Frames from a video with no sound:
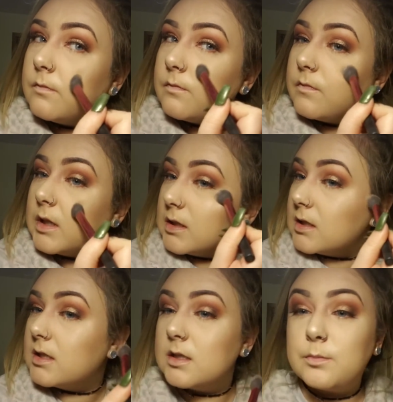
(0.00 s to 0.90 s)
face
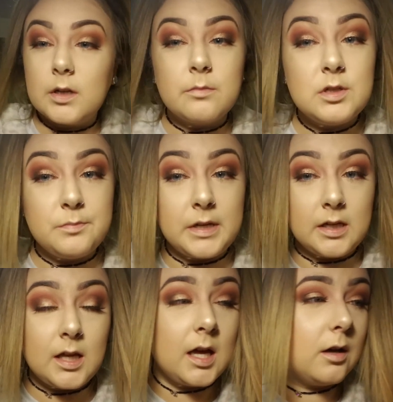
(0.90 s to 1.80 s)
is pretty much beaten
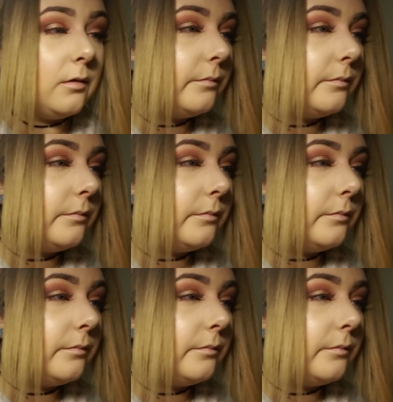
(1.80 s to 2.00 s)
to hell.